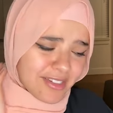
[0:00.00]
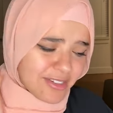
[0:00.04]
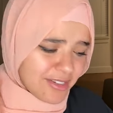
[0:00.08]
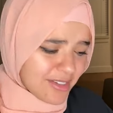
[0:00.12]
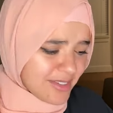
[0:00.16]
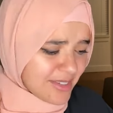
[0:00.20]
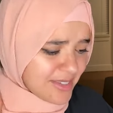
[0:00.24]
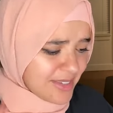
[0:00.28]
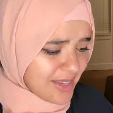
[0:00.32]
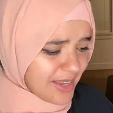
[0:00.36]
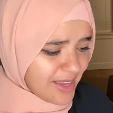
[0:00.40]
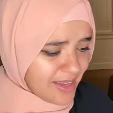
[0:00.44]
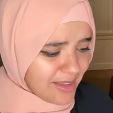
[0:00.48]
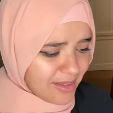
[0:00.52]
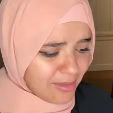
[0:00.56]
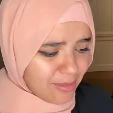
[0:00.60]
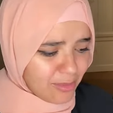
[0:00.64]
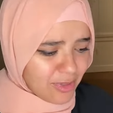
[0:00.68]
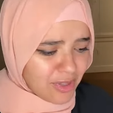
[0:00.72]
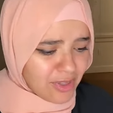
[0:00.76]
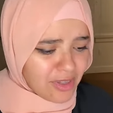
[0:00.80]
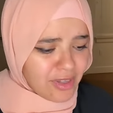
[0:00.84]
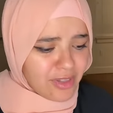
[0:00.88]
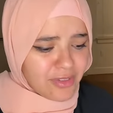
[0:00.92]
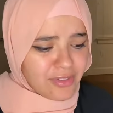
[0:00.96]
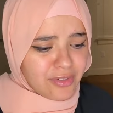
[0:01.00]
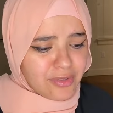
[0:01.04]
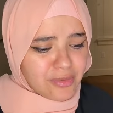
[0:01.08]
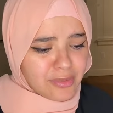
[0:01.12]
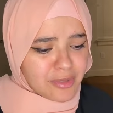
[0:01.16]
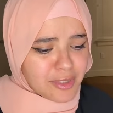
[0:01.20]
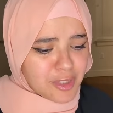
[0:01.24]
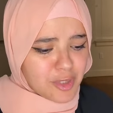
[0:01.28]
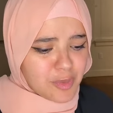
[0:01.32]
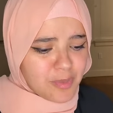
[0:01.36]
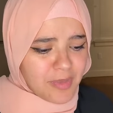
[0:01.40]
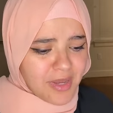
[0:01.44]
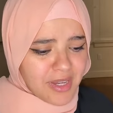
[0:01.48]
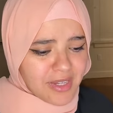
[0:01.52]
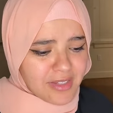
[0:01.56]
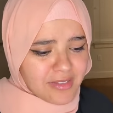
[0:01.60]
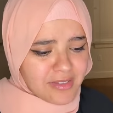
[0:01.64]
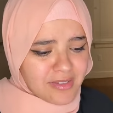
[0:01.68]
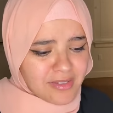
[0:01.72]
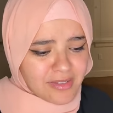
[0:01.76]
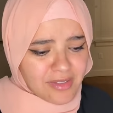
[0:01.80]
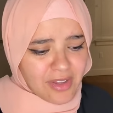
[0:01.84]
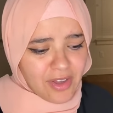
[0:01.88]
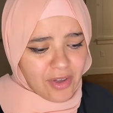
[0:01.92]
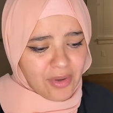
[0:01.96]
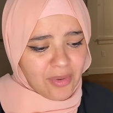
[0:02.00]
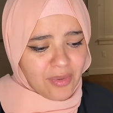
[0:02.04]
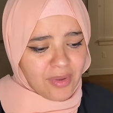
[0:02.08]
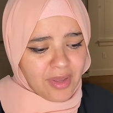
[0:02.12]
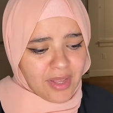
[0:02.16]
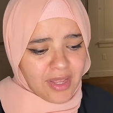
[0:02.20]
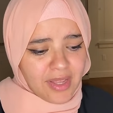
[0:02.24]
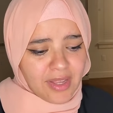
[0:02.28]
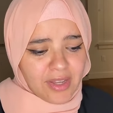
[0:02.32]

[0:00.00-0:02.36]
Just say, with all due respect, no.